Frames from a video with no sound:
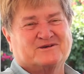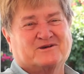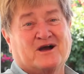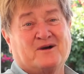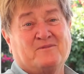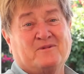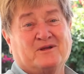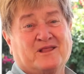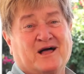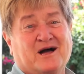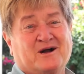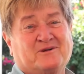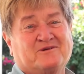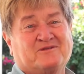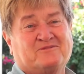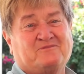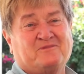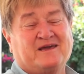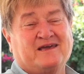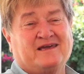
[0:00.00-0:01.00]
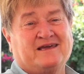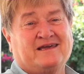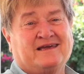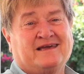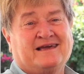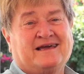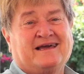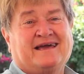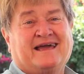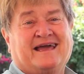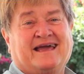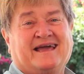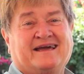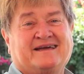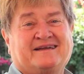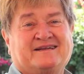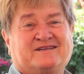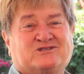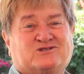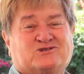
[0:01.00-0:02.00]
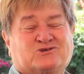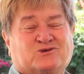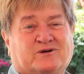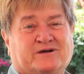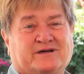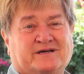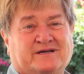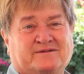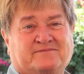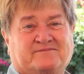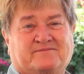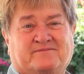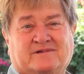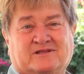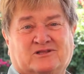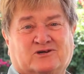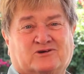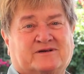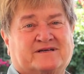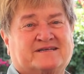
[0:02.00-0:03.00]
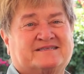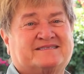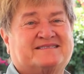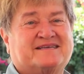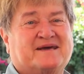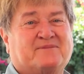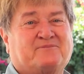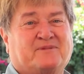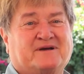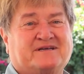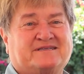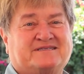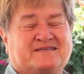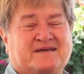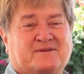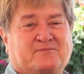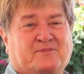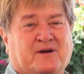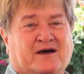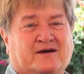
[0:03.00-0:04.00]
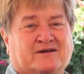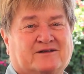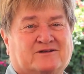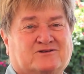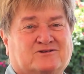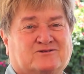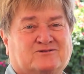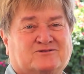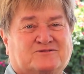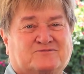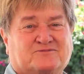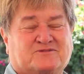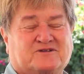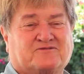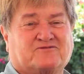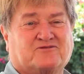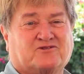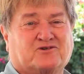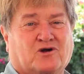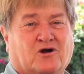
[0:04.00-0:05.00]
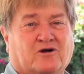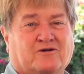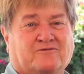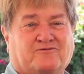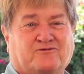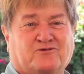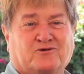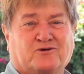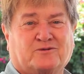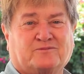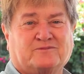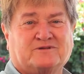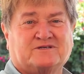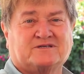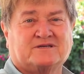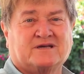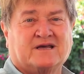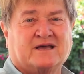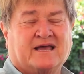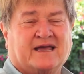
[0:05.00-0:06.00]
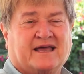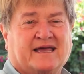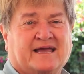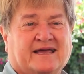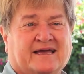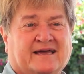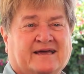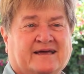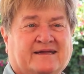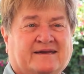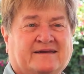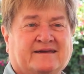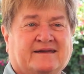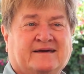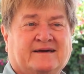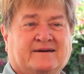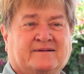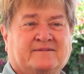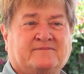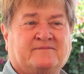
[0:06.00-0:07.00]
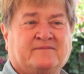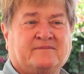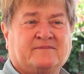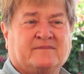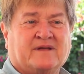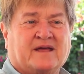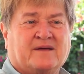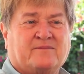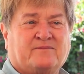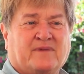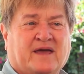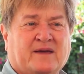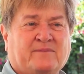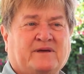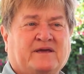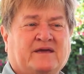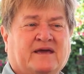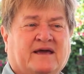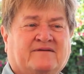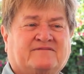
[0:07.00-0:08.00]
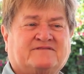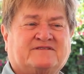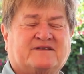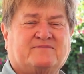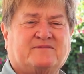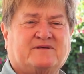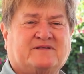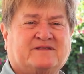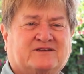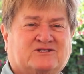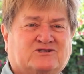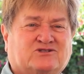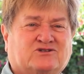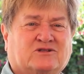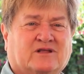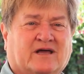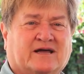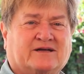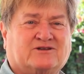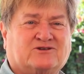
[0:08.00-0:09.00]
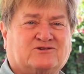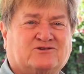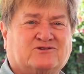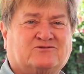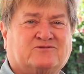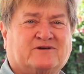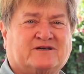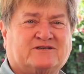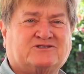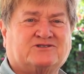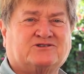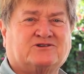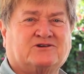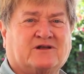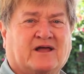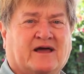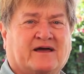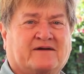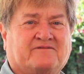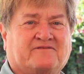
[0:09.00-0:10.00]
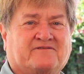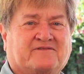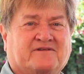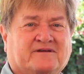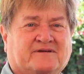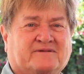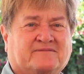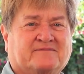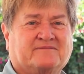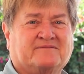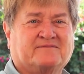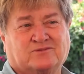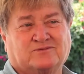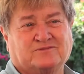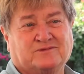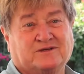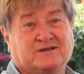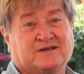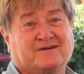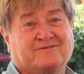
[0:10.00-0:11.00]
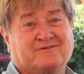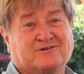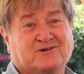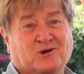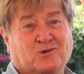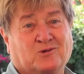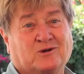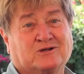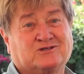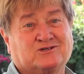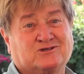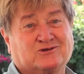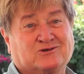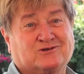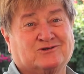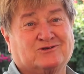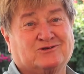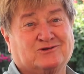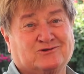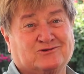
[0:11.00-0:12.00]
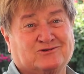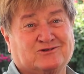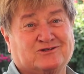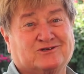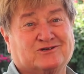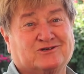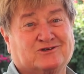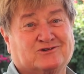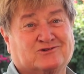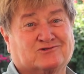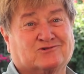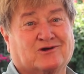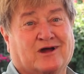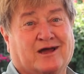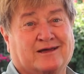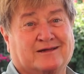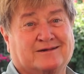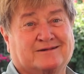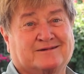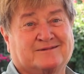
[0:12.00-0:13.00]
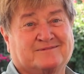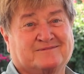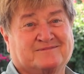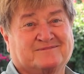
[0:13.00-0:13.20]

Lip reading: come along with me and enjoy learning step by step how to do some different art forms, and maybe you have something that you'd like to do the rest of your life. You never know what you can do till you try it.